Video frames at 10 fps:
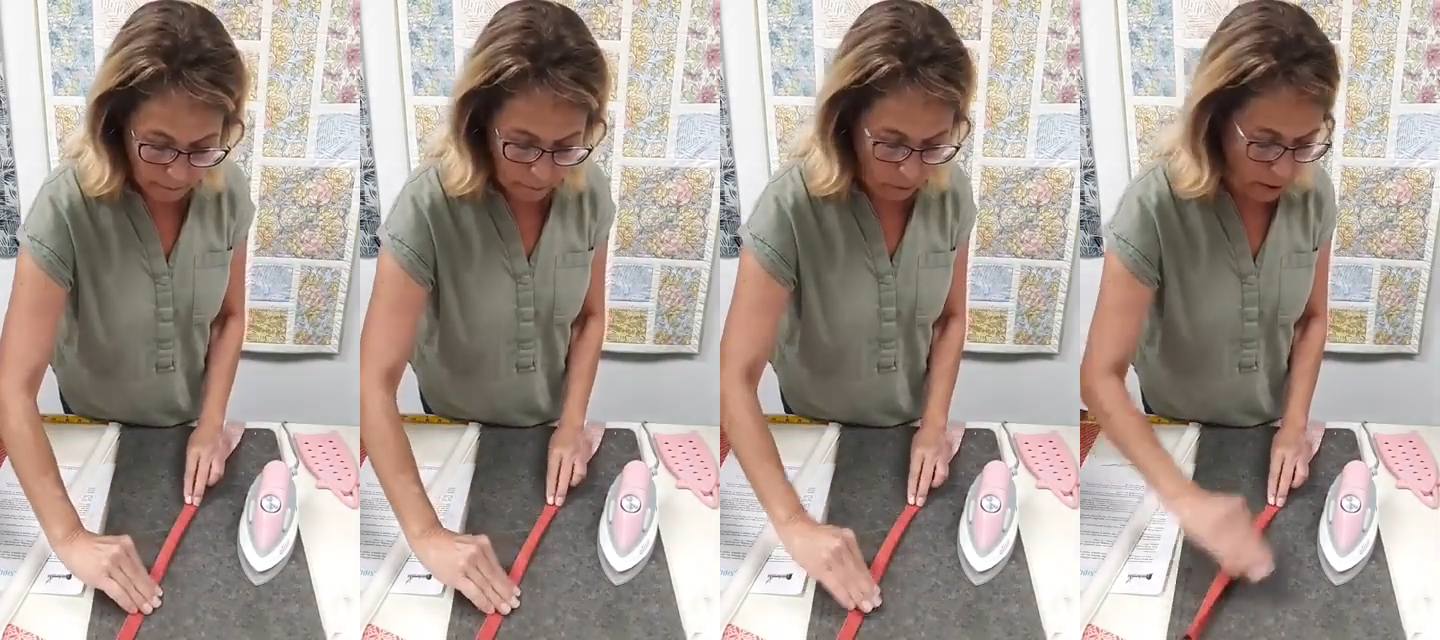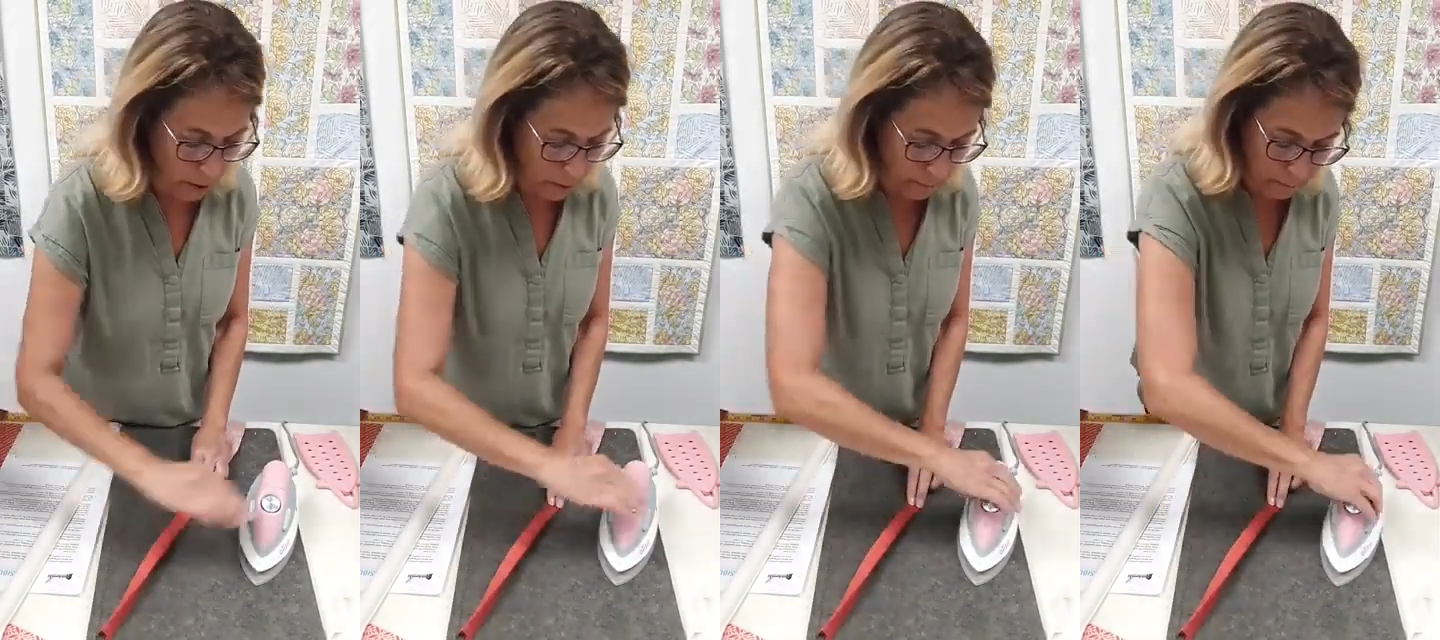
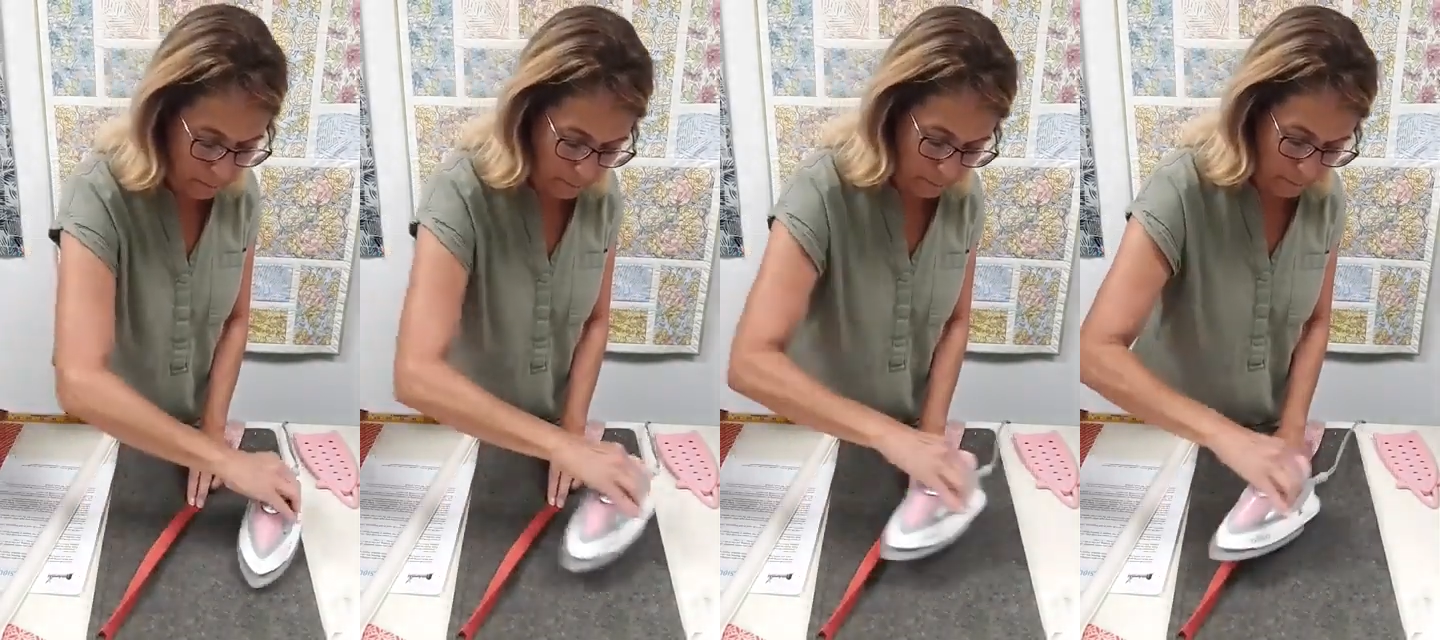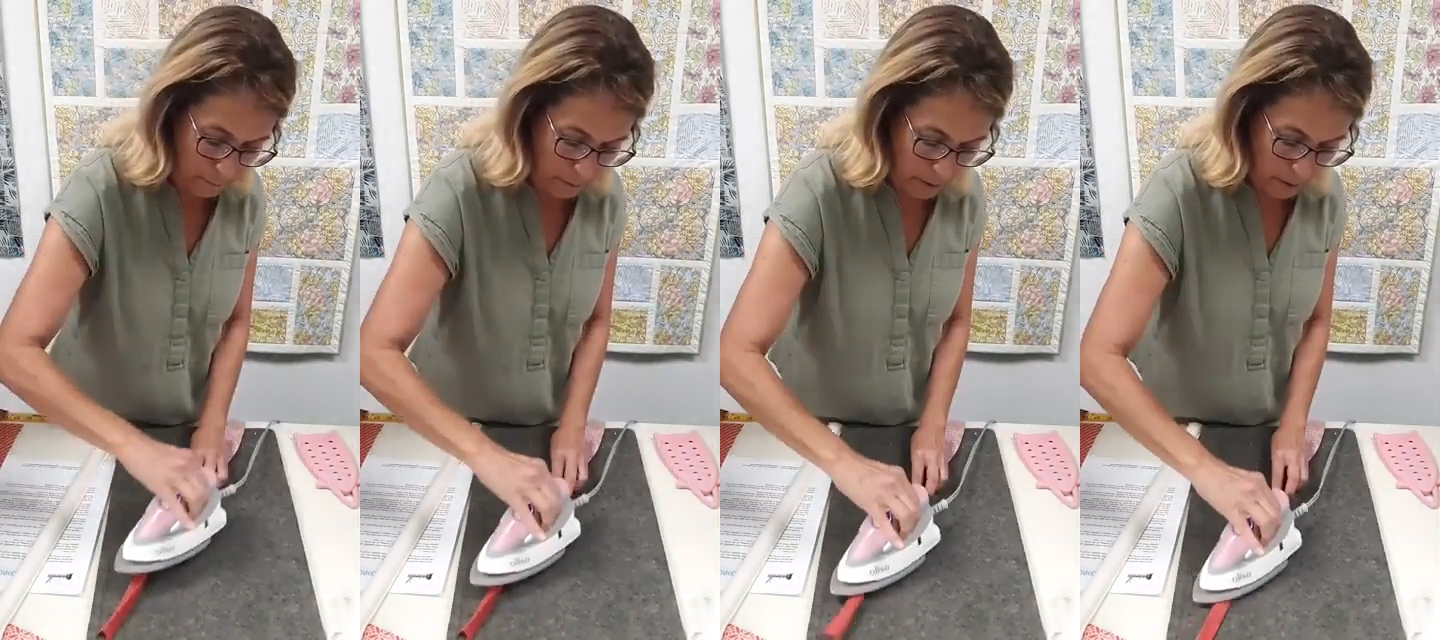Okay.
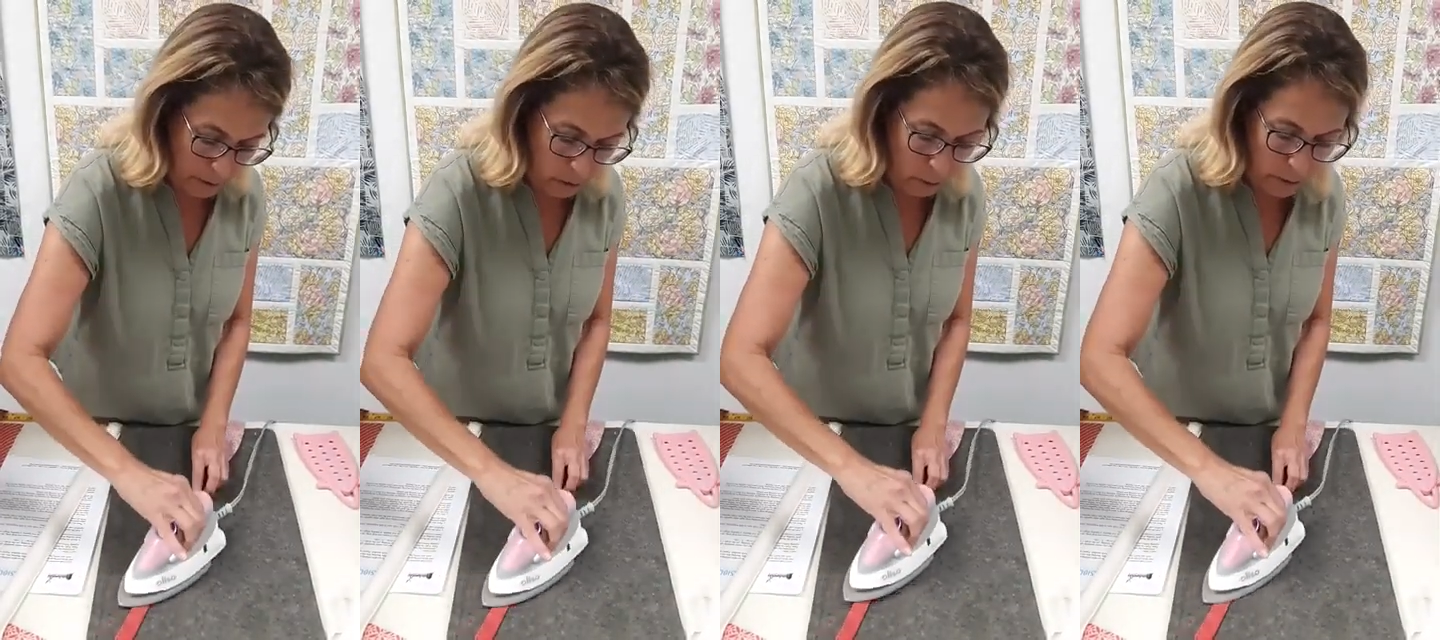You know what,